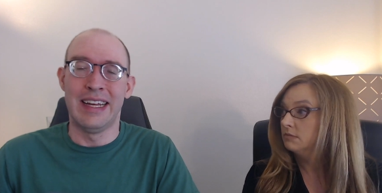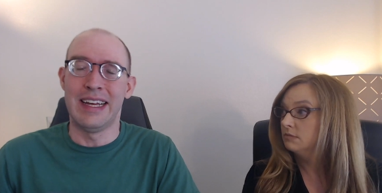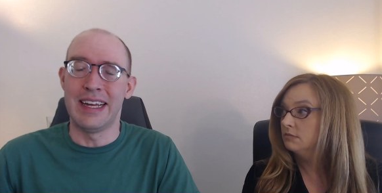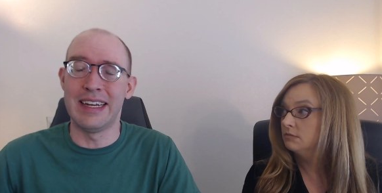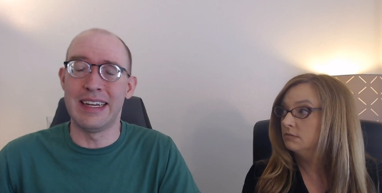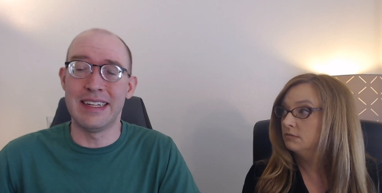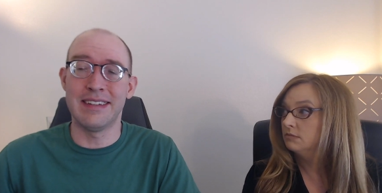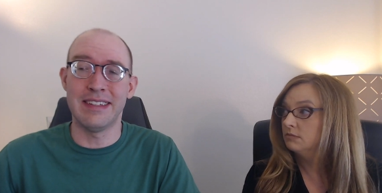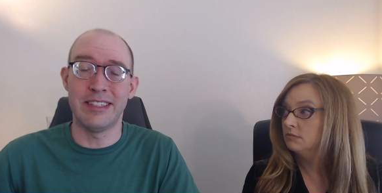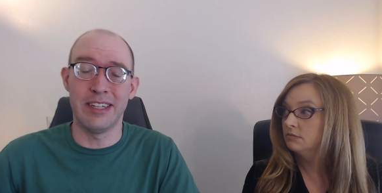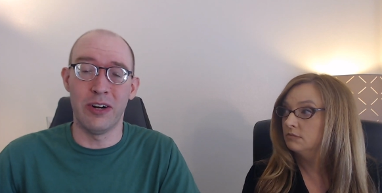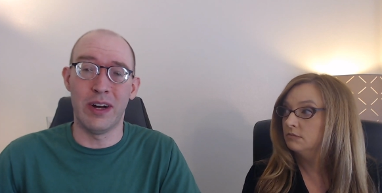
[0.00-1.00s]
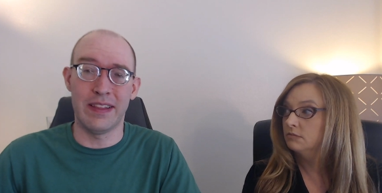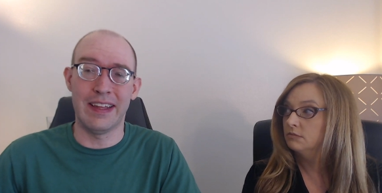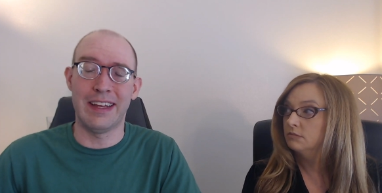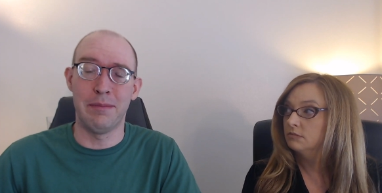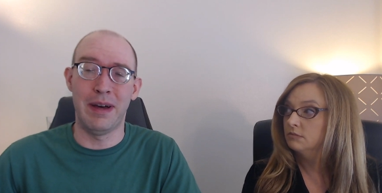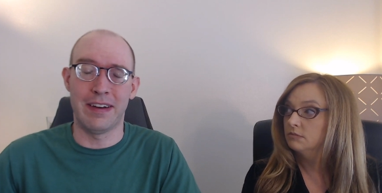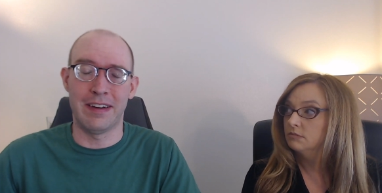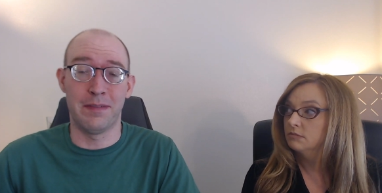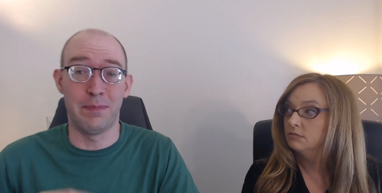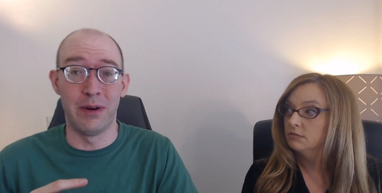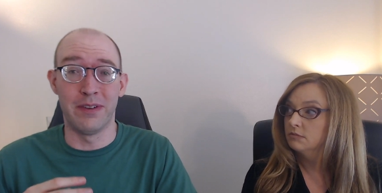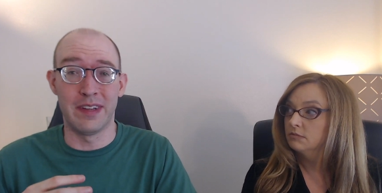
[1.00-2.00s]
Speaker 1: it is a show, I think, about
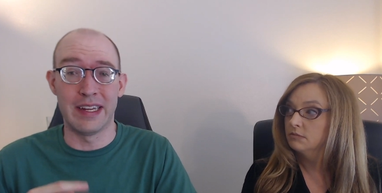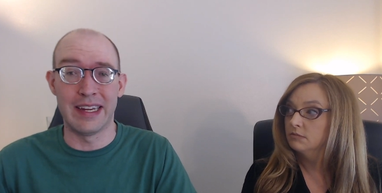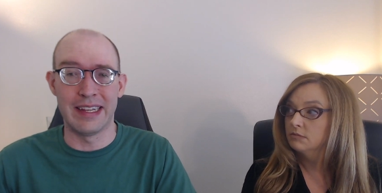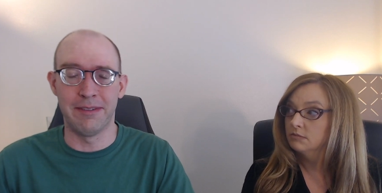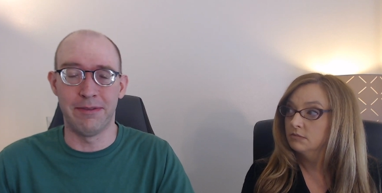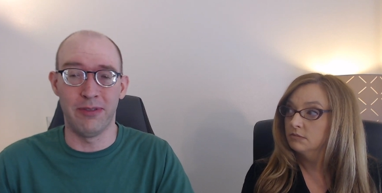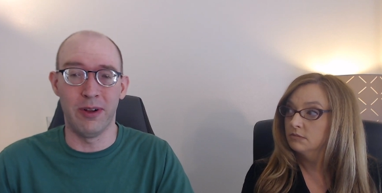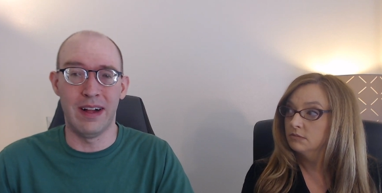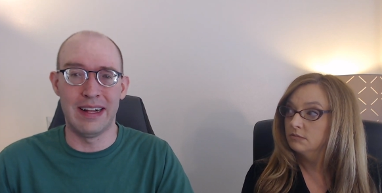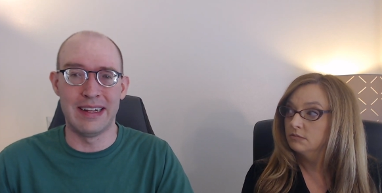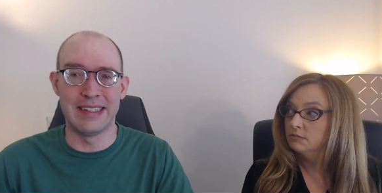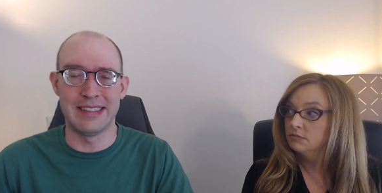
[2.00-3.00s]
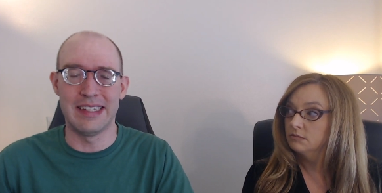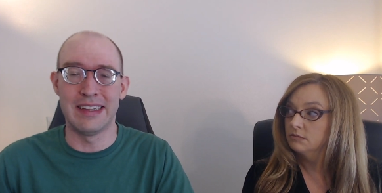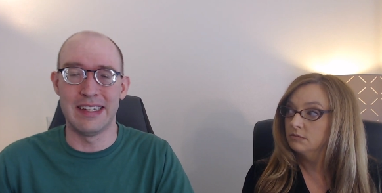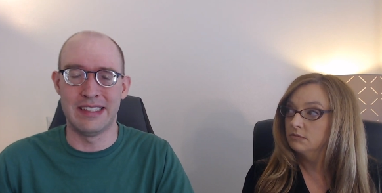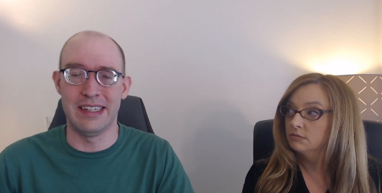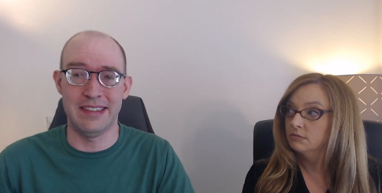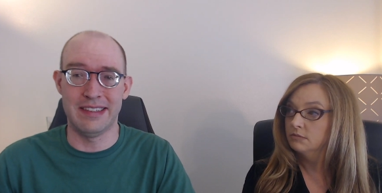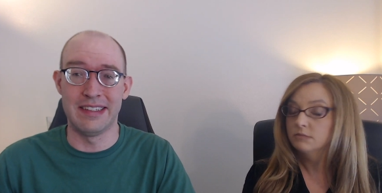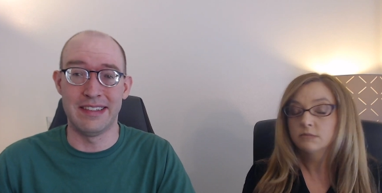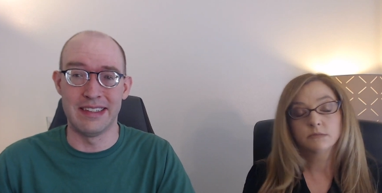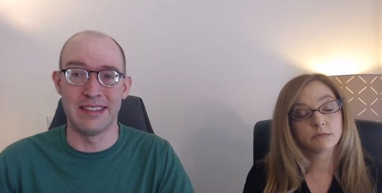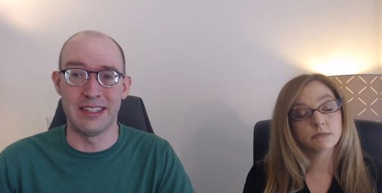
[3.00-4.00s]
exposing the flaws in the justice
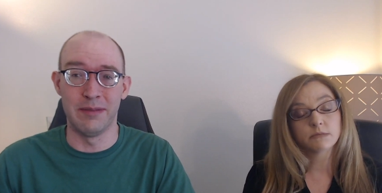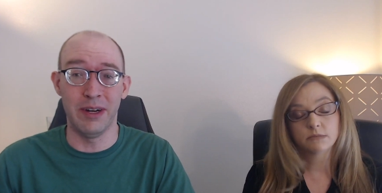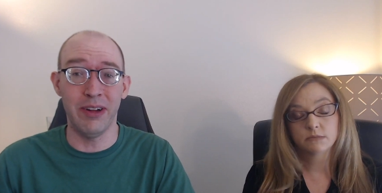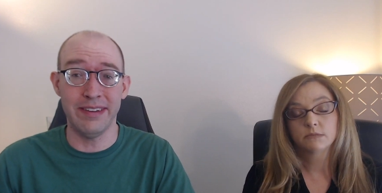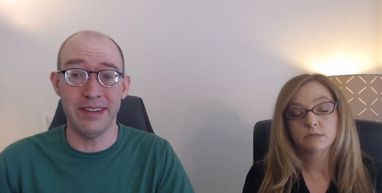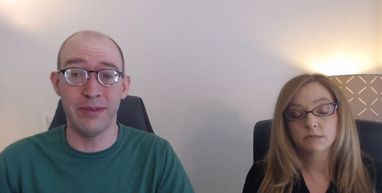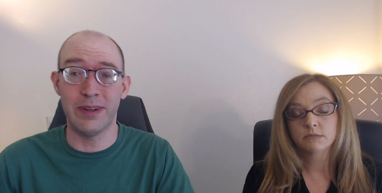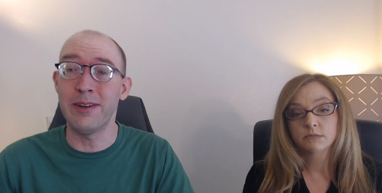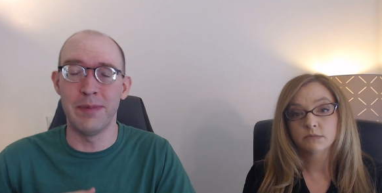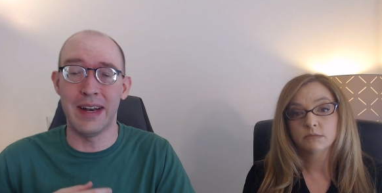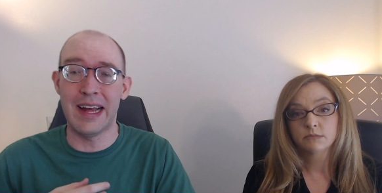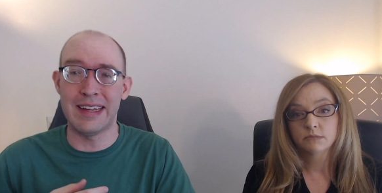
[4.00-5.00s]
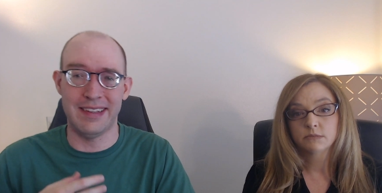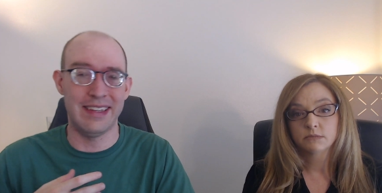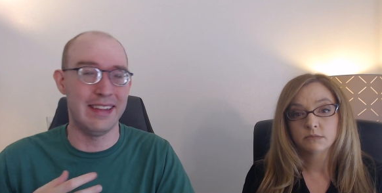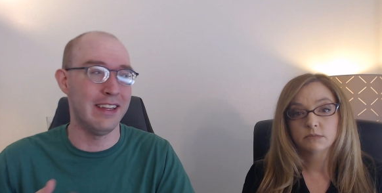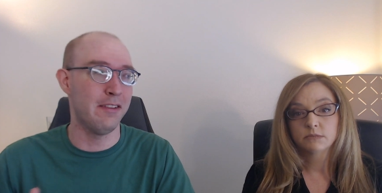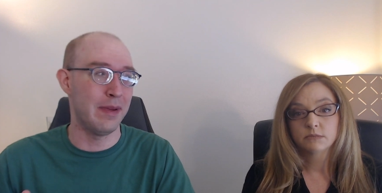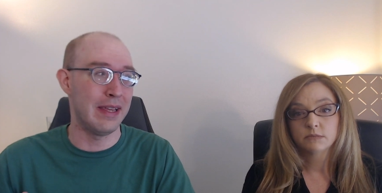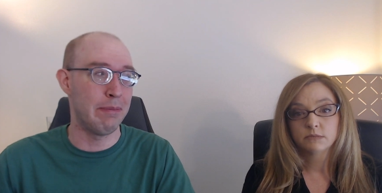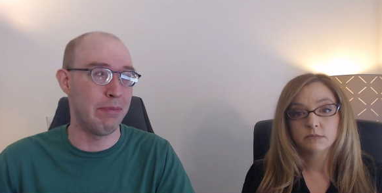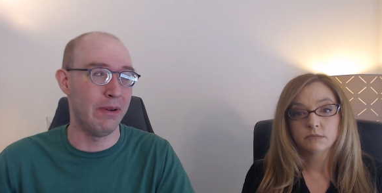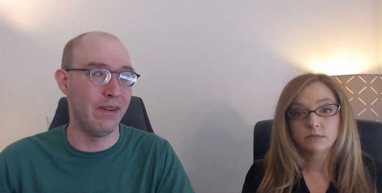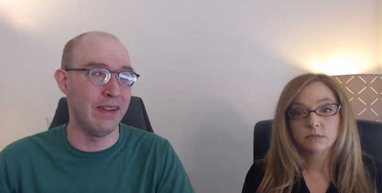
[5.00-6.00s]
system and also humanizing these
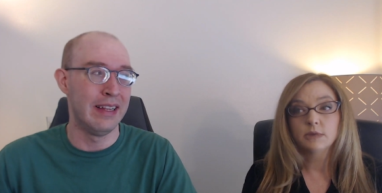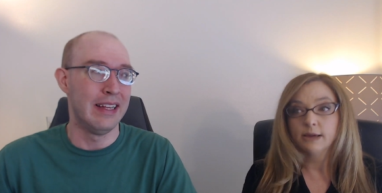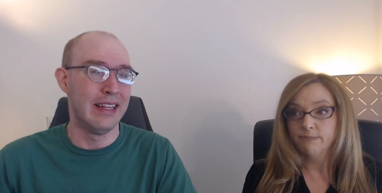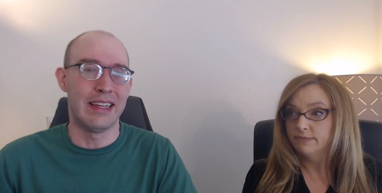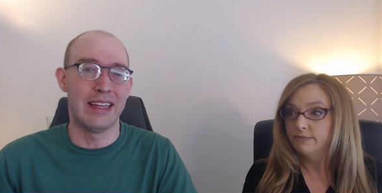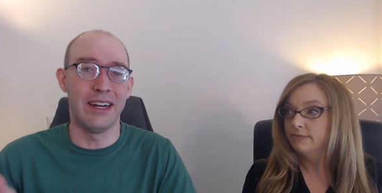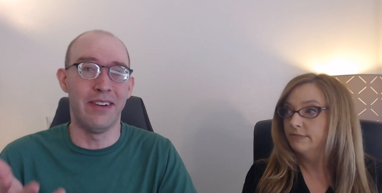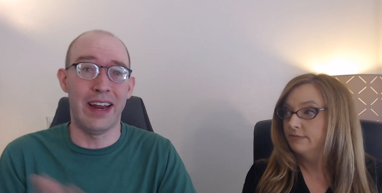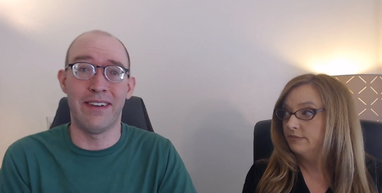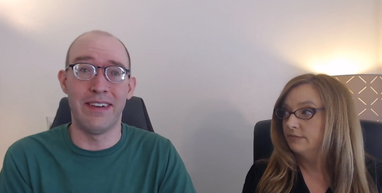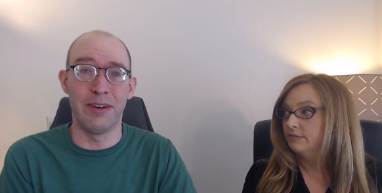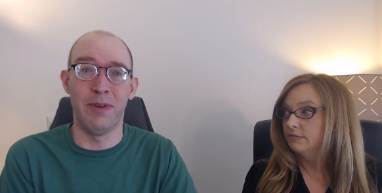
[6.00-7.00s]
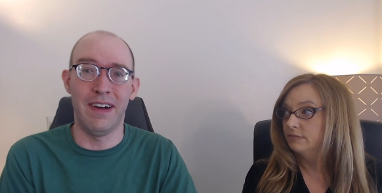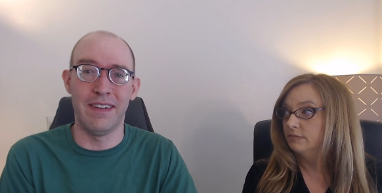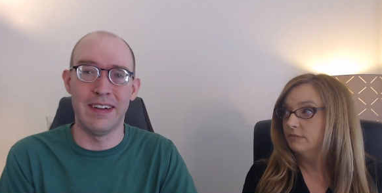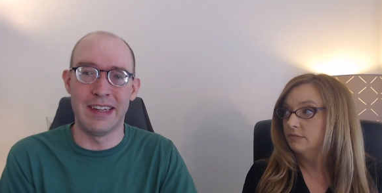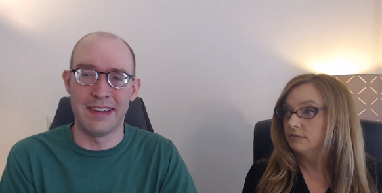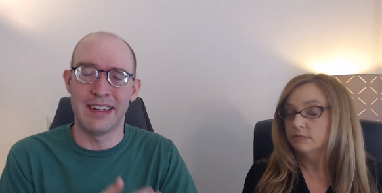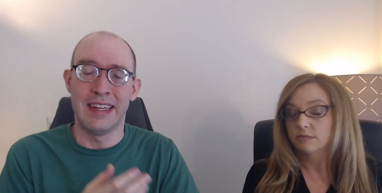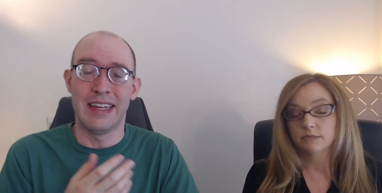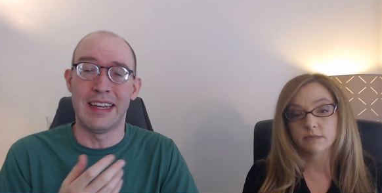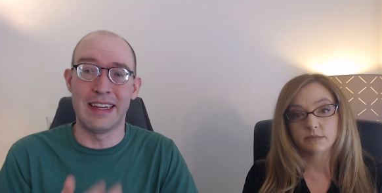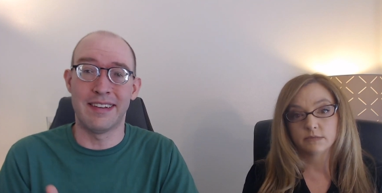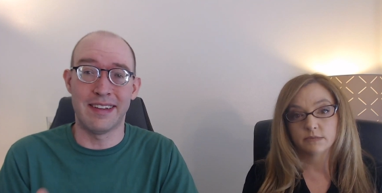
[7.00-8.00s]
people. You know, Aaron Wallace,
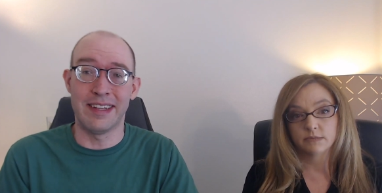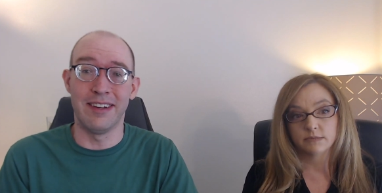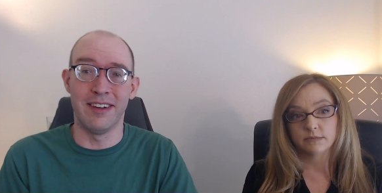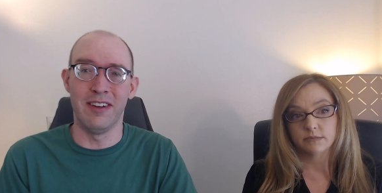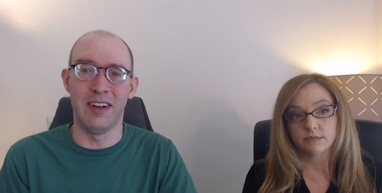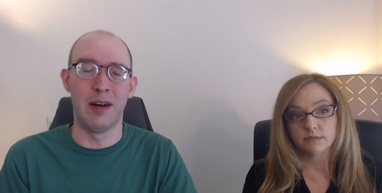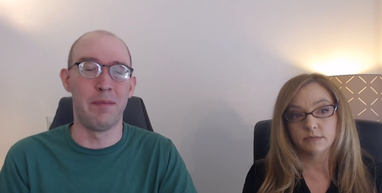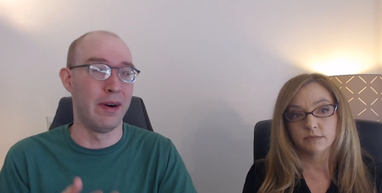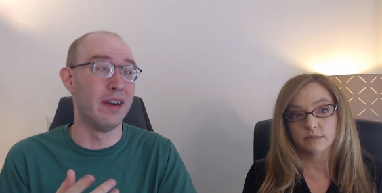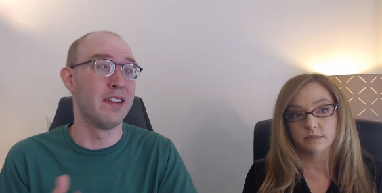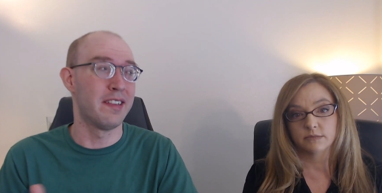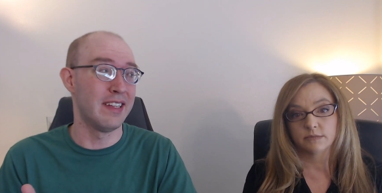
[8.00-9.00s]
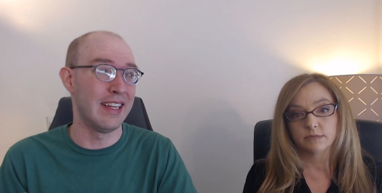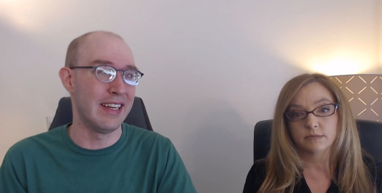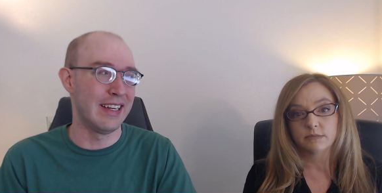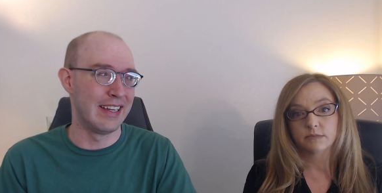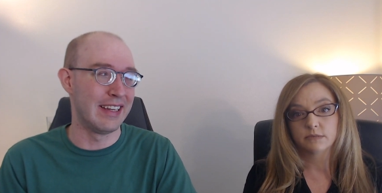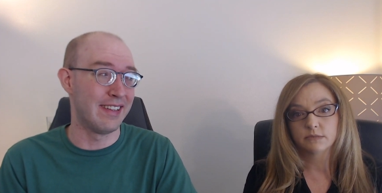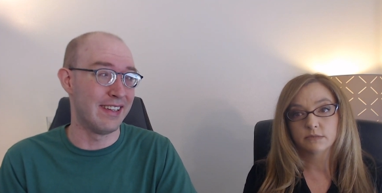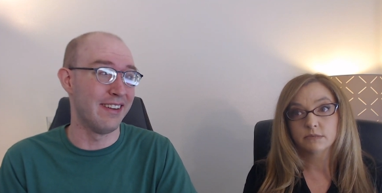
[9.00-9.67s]
he's still a person. He still